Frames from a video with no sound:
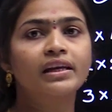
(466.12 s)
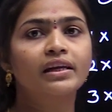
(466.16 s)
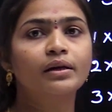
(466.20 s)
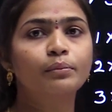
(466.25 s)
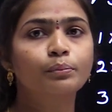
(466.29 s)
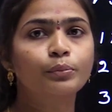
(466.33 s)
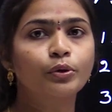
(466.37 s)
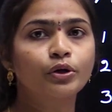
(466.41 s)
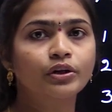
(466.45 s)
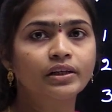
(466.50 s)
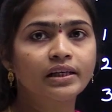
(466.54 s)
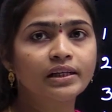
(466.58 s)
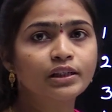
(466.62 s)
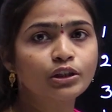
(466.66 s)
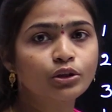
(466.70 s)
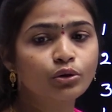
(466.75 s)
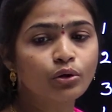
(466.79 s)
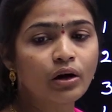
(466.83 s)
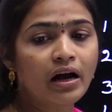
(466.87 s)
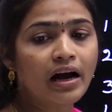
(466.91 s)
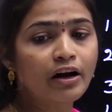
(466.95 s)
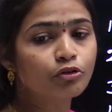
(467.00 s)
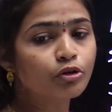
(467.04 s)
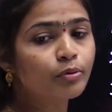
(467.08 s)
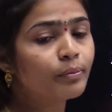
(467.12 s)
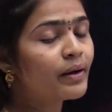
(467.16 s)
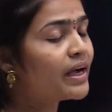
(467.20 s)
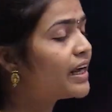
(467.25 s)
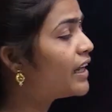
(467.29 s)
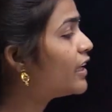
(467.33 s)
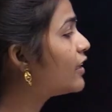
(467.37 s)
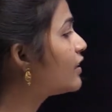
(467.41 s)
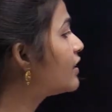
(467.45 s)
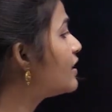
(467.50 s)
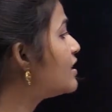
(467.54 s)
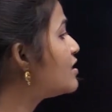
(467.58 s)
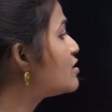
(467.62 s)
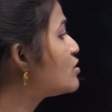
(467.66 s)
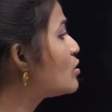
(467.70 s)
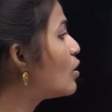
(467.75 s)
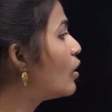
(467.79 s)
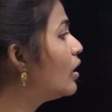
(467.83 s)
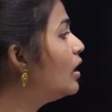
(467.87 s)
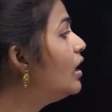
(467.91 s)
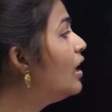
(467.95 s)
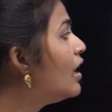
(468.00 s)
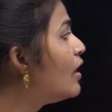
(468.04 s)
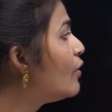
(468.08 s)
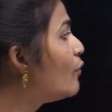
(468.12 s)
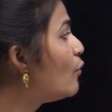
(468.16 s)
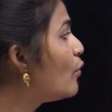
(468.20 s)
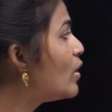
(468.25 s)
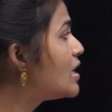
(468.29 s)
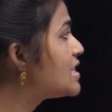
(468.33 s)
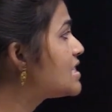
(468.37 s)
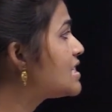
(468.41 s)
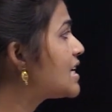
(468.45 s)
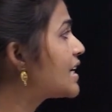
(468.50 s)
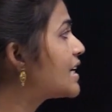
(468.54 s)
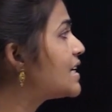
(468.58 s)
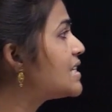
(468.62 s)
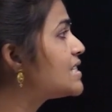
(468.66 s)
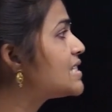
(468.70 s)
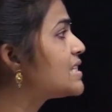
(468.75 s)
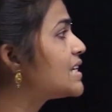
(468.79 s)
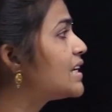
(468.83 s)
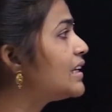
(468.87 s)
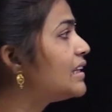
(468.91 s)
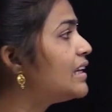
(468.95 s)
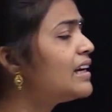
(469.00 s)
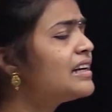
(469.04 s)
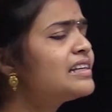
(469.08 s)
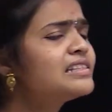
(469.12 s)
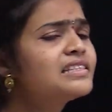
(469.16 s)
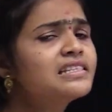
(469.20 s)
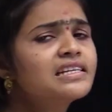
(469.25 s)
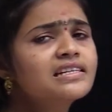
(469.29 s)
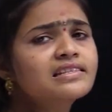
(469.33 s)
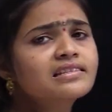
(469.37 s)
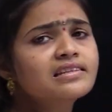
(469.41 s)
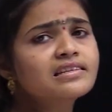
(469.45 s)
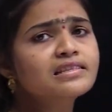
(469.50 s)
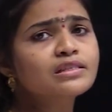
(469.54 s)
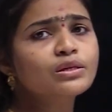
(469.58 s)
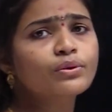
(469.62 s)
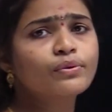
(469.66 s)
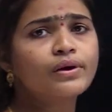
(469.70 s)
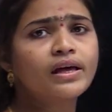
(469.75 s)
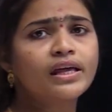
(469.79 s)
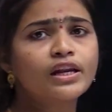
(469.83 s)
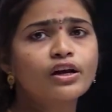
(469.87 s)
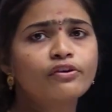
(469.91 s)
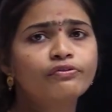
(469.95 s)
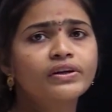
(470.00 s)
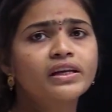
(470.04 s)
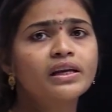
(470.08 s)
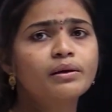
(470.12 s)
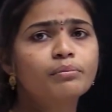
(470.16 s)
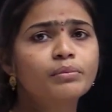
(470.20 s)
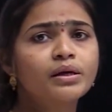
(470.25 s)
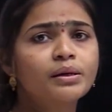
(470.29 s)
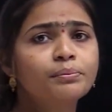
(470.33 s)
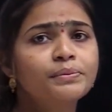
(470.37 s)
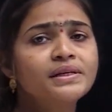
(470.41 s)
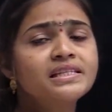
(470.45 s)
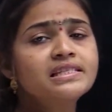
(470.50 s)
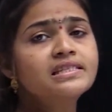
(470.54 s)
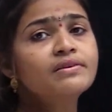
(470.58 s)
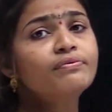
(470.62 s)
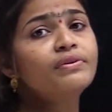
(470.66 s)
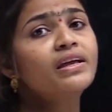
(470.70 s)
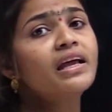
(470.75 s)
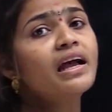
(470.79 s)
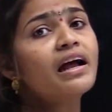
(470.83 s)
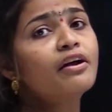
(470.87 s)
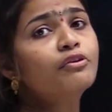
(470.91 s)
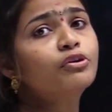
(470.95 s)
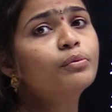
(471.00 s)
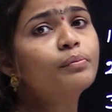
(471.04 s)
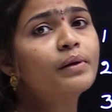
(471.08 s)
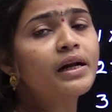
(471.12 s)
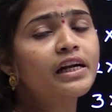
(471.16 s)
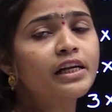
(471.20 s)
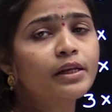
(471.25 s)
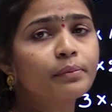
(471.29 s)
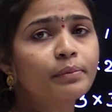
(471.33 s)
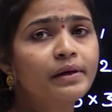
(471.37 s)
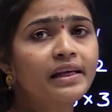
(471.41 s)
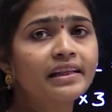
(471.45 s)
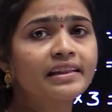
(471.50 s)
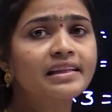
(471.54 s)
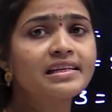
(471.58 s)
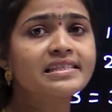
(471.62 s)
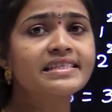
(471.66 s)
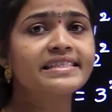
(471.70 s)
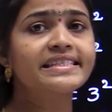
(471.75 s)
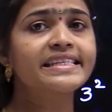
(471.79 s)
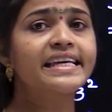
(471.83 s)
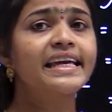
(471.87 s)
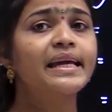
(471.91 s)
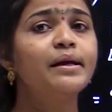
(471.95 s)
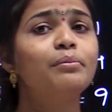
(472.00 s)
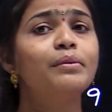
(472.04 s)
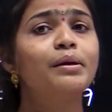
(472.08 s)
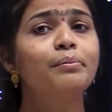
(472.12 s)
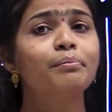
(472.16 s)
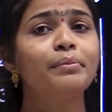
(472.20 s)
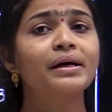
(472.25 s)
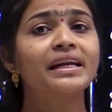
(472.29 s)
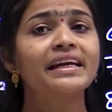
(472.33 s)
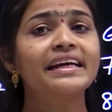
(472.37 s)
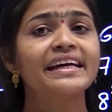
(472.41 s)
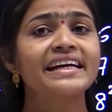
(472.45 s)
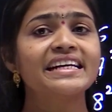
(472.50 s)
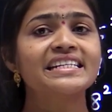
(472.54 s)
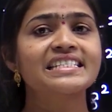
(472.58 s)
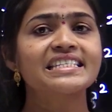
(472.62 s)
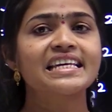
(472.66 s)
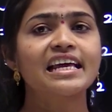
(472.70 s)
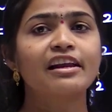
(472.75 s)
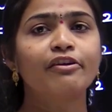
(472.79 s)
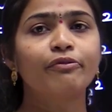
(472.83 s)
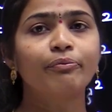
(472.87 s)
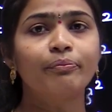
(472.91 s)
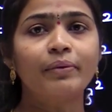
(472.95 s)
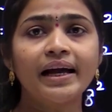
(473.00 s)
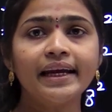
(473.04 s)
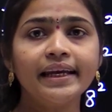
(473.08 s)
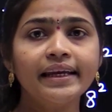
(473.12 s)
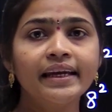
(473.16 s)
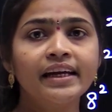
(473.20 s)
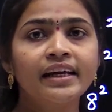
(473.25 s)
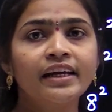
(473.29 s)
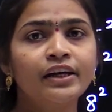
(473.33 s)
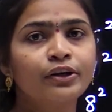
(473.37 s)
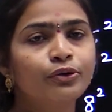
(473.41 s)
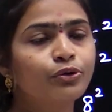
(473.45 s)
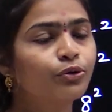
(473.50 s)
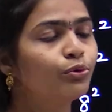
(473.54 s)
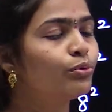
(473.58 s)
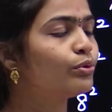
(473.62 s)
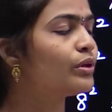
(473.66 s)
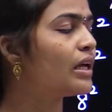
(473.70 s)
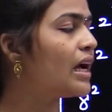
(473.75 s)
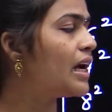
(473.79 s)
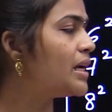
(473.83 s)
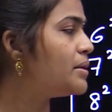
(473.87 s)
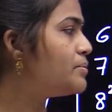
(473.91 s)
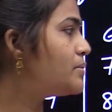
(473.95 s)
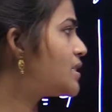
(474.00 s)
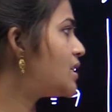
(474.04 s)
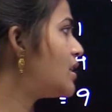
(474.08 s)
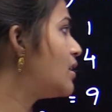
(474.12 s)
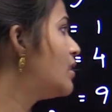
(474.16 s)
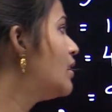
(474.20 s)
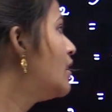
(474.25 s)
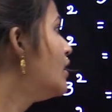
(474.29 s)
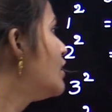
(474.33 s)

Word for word: very important you have to buy her this all once again say that just square of a number means we have to multiply the same number itself by 2 times